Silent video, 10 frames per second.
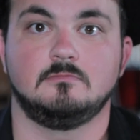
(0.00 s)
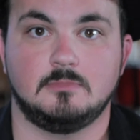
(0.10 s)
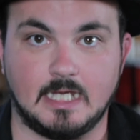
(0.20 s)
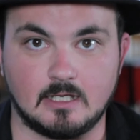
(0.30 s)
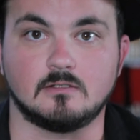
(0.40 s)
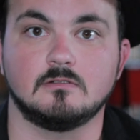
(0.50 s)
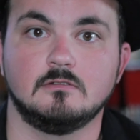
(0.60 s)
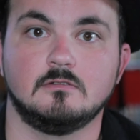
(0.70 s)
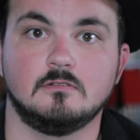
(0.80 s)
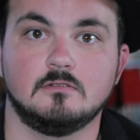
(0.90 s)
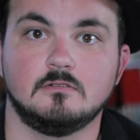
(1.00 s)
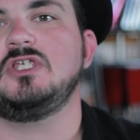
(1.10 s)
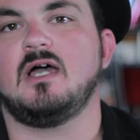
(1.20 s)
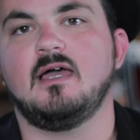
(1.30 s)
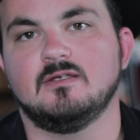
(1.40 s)
Deal. In this
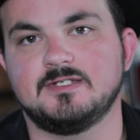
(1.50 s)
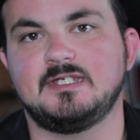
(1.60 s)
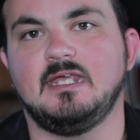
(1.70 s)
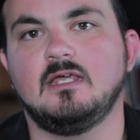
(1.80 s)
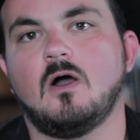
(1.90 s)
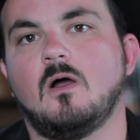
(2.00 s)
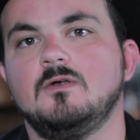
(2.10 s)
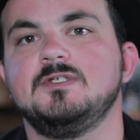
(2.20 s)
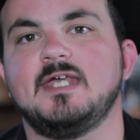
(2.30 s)
shot, you'll see Carl's